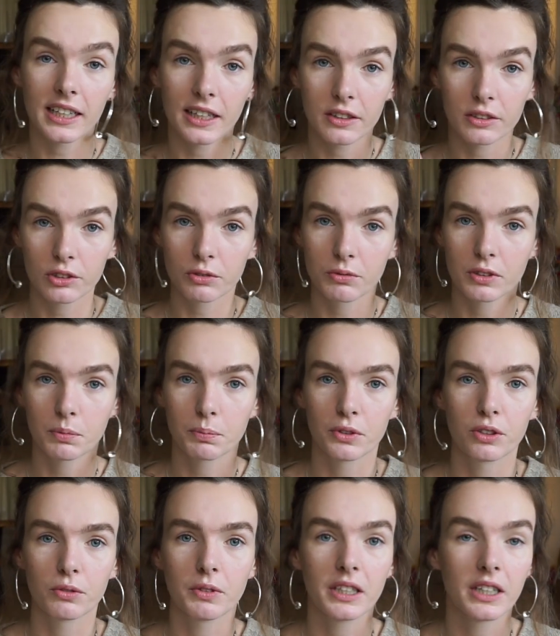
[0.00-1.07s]
I also want to put
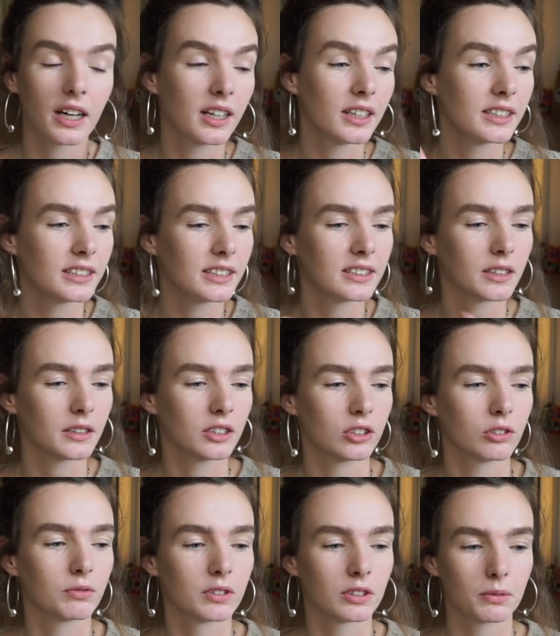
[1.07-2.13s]
the regal in it. I
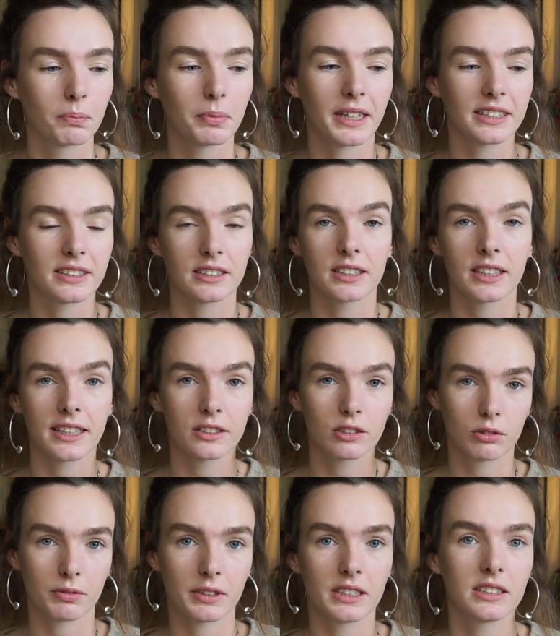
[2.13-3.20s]
just want to plant it like
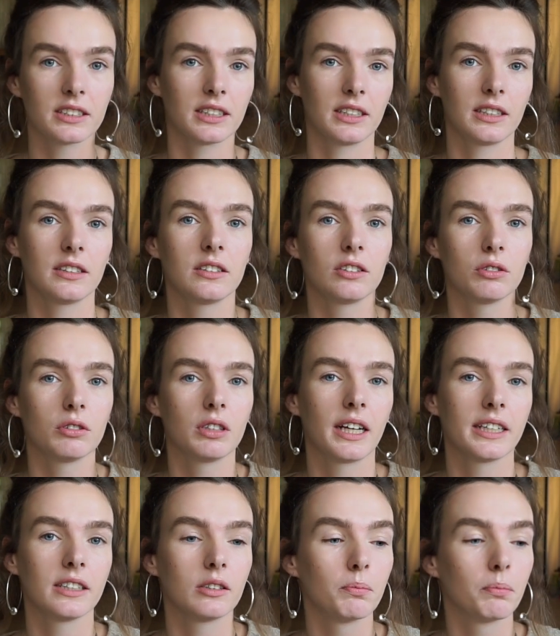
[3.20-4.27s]
straight into
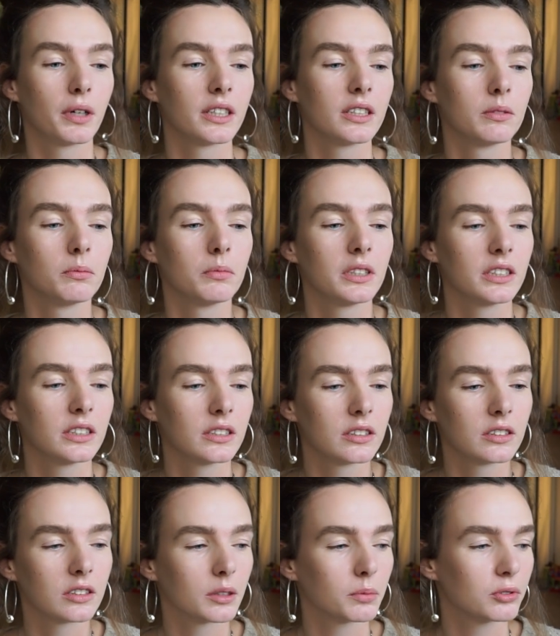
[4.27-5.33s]
like the bottom
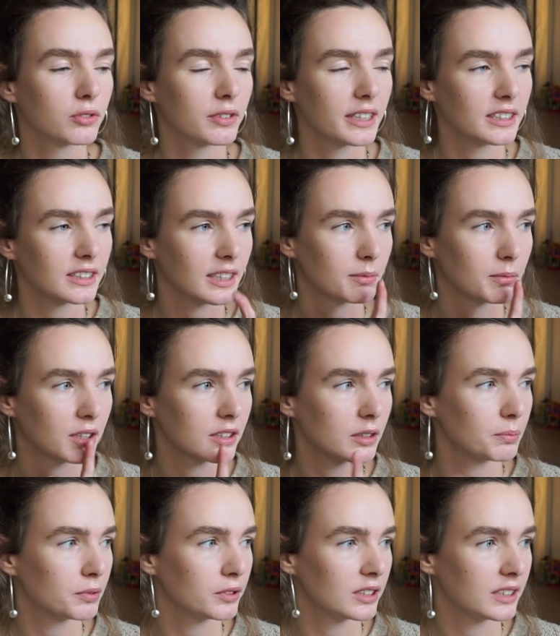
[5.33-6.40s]
substrate that I'm gonna
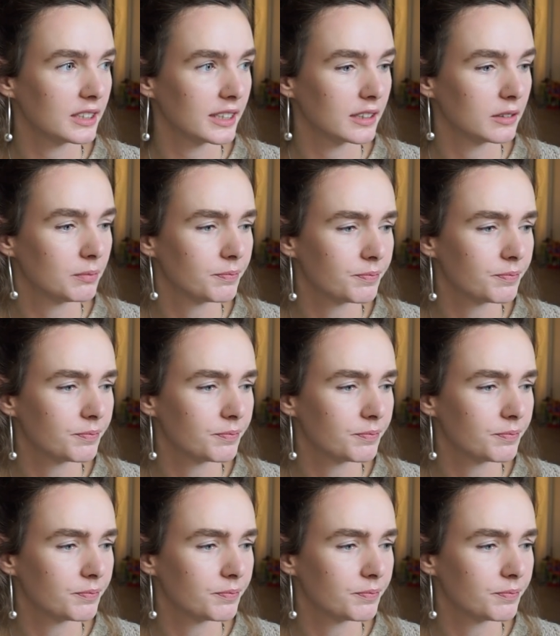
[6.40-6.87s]
put in there.